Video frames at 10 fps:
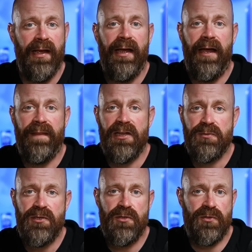And that's
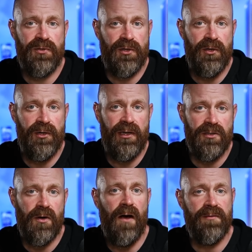why Social Security
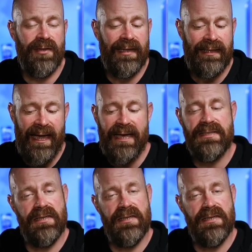is often the last